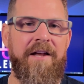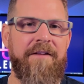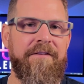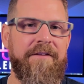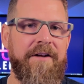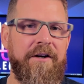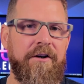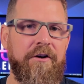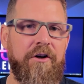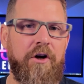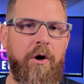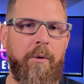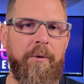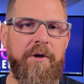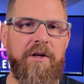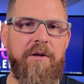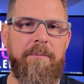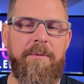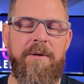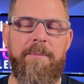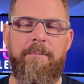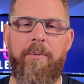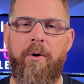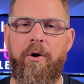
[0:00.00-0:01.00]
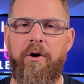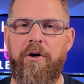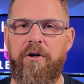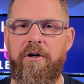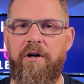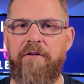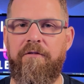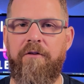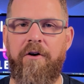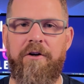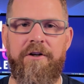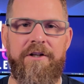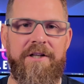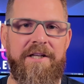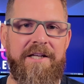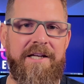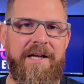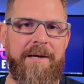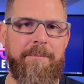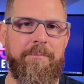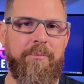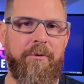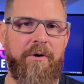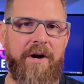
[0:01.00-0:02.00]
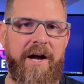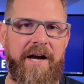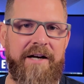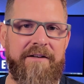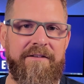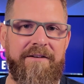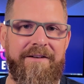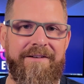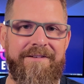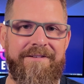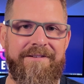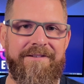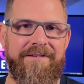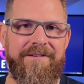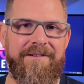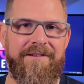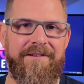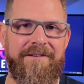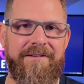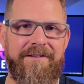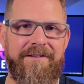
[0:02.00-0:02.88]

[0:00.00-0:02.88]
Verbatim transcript: that are going to be part of our EA practice.